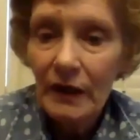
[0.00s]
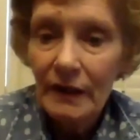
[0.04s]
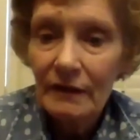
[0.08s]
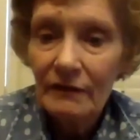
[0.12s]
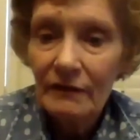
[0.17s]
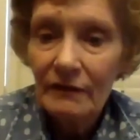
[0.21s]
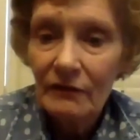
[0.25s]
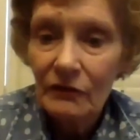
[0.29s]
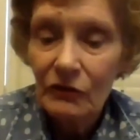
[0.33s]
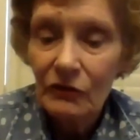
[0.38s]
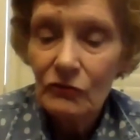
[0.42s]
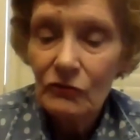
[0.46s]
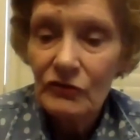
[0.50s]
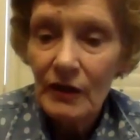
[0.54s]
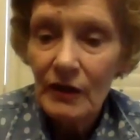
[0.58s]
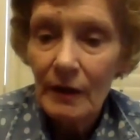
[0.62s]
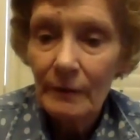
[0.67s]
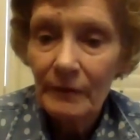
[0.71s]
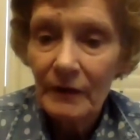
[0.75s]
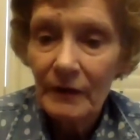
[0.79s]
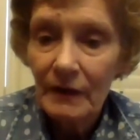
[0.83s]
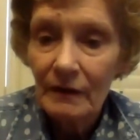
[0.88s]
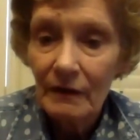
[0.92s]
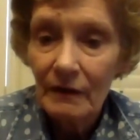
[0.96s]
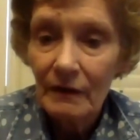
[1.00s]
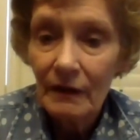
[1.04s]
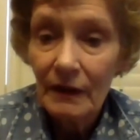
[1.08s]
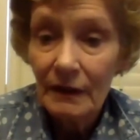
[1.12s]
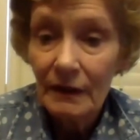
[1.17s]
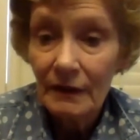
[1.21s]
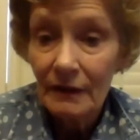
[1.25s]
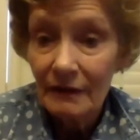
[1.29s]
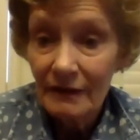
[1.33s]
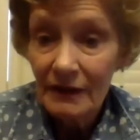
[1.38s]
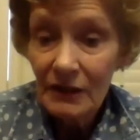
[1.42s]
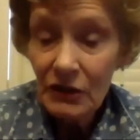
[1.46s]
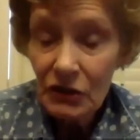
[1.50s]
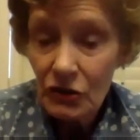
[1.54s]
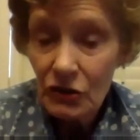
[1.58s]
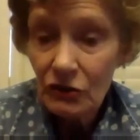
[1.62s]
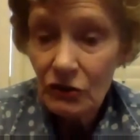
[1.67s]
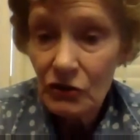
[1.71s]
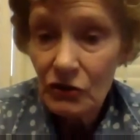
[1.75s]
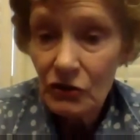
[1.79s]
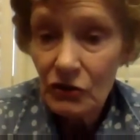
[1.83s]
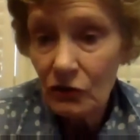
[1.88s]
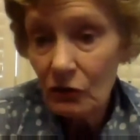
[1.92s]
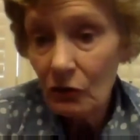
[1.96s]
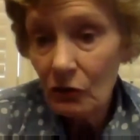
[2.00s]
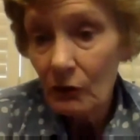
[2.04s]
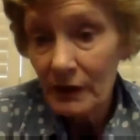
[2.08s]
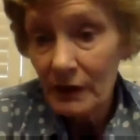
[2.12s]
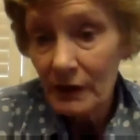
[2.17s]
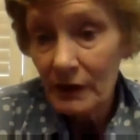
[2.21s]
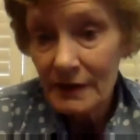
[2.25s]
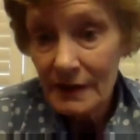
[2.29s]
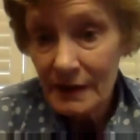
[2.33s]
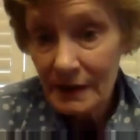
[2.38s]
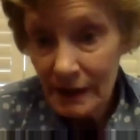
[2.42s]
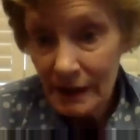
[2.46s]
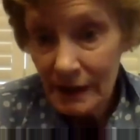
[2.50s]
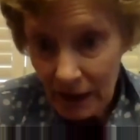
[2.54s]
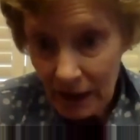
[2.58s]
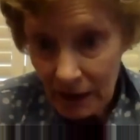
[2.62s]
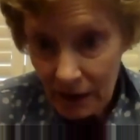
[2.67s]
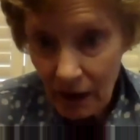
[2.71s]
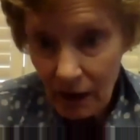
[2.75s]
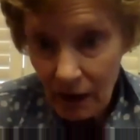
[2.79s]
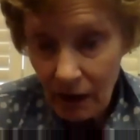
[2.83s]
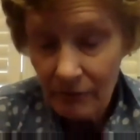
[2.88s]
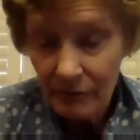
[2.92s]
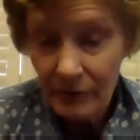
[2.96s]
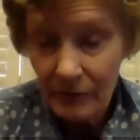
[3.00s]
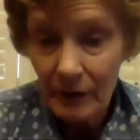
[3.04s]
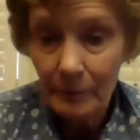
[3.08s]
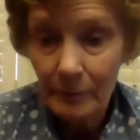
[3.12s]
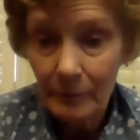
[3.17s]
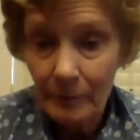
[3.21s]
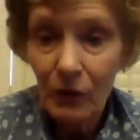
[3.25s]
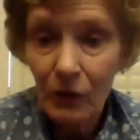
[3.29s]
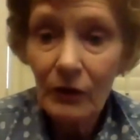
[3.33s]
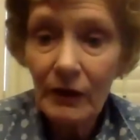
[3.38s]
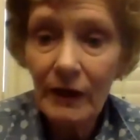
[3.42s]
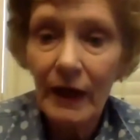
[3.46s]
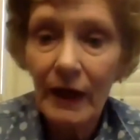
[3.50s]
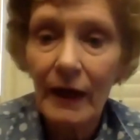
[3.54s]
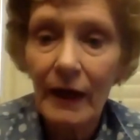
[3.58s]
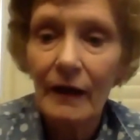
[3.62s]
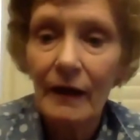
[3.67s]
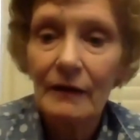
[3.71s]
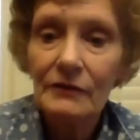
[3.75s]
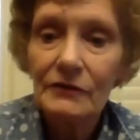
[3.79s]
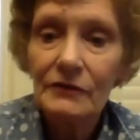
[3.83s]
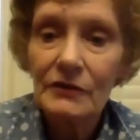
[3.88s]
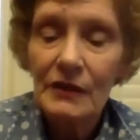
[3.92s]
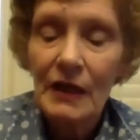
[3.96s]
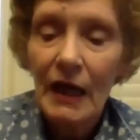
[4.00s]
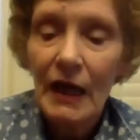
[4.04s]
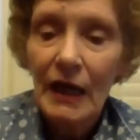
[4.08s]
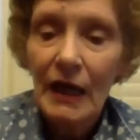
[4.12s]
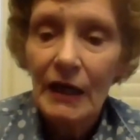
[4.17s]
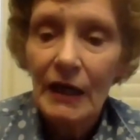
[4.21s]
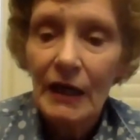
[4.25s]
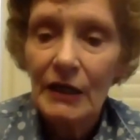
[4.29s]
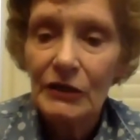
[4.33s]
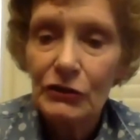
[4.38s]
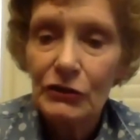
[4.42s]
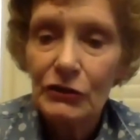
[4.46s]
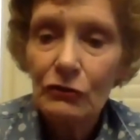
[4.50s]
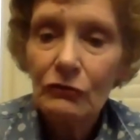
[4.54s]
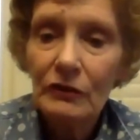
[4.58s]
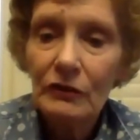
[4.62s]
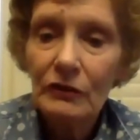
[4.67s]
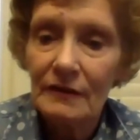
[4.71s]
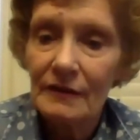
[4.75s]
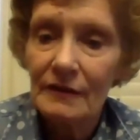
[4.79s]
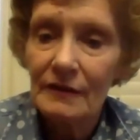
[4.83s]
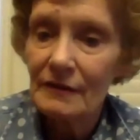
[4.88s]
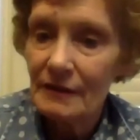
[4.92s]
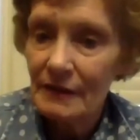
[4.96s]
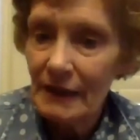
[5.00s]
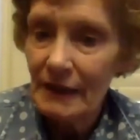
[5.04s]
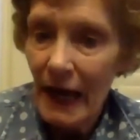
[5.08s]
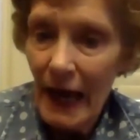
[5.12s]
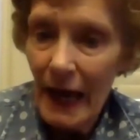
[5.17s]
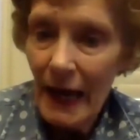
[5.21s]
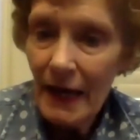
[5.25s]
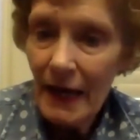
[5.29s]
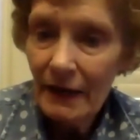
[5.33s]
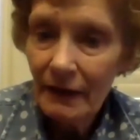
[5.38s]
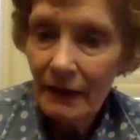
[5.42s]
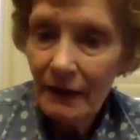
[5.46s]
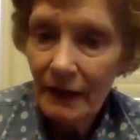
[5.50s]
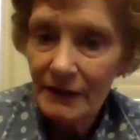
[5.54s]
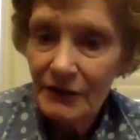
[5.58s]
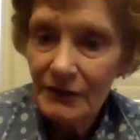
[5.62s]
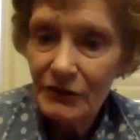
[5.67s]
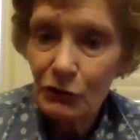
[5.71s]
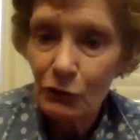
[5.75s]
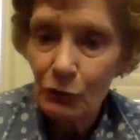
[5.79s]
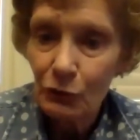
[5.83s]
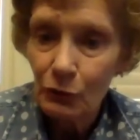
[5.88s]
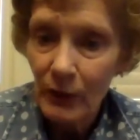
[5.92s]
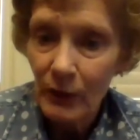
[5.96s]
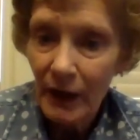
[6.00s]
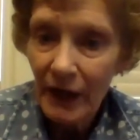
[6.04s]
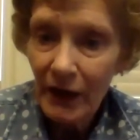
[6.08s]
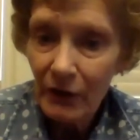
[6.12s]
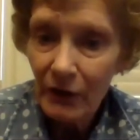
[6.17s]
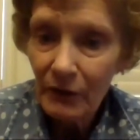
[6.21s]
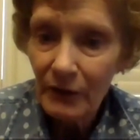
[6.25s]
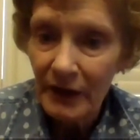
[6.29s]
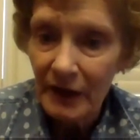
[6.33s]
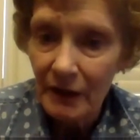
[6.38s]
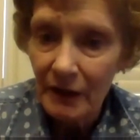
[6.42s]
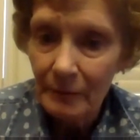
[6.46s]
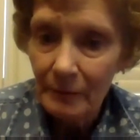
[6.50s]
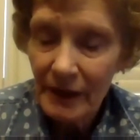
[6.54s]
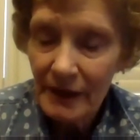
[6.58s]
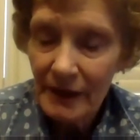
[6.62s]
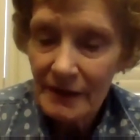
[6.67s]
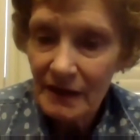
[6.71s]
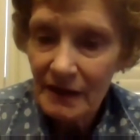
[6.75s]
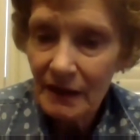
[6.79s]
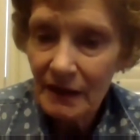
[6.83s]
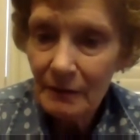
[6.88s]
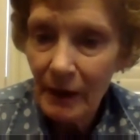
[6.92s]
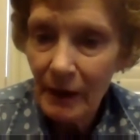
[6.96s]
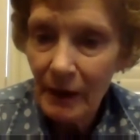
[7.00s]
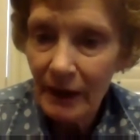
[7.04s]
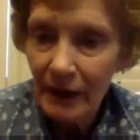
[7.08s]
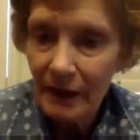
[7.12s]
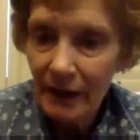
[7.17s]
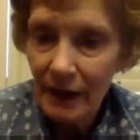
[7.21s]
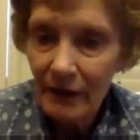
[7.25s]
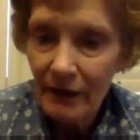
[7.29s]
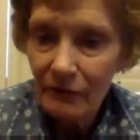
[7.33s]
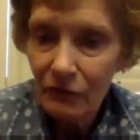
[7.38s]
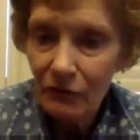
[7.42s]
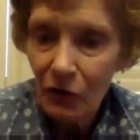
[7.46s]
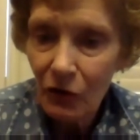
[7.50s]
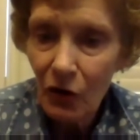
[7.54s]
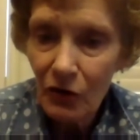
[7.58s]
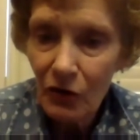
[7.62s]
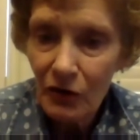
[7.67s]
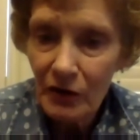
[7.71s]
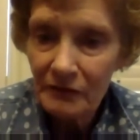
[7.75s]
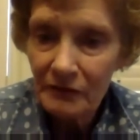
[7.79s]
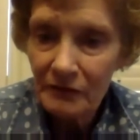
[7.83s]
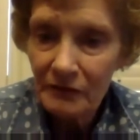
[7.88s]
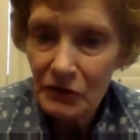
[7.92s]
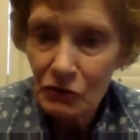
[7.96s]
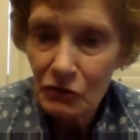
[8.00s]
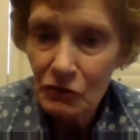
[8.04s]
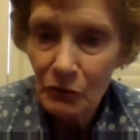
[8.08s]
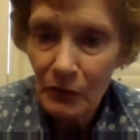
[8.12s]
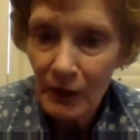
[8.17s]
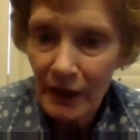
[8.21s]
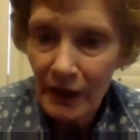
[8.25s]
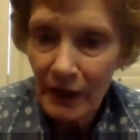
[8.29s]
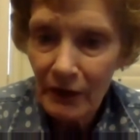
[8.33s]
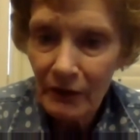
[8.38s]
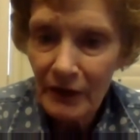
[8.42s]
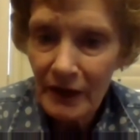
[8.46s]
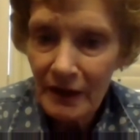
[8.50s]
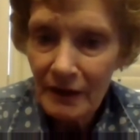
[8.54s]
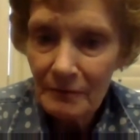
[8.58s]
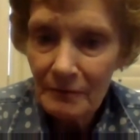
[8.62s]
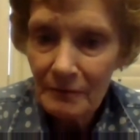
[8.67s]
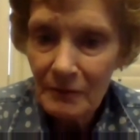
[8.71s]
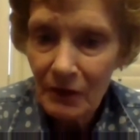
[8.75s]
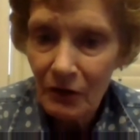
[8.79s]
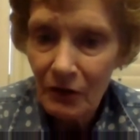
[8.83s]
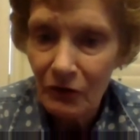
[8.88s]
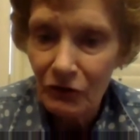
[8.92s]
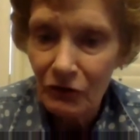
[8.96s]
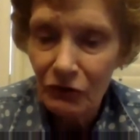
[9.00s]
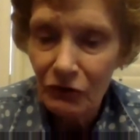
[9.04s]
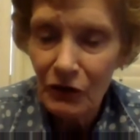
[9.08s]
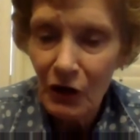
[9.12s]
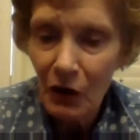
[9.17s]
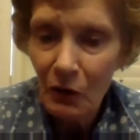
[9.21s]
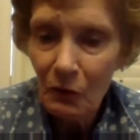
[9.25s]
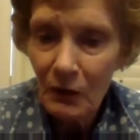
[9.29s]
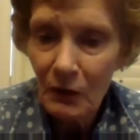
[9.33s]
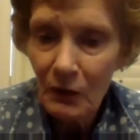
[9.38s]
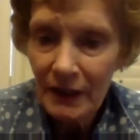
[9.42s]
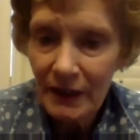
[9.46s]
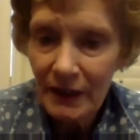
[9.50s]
to do something in addition to or instead of the birdhouse, is you could design a terrarium. Has anybody ever heard of a terrarium? Or you know what it